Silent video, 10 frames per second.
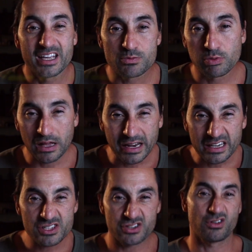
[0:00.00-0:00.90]
it's
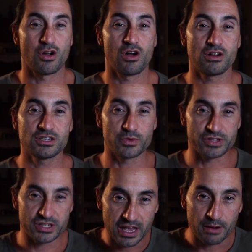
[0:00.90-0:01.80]
plenty strong to
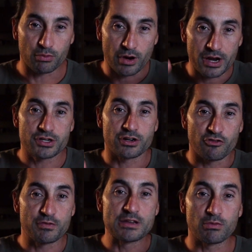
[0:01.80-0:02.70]
withstand pressure
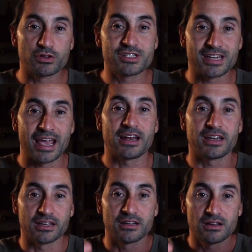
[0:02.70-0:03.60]
of people
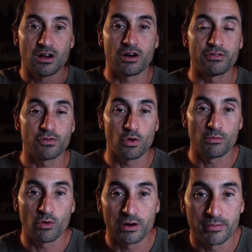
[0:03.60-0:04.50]
standing on a
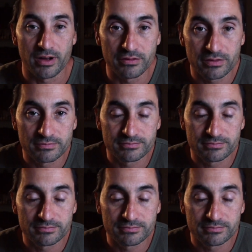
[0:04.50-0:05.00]
floorboard above.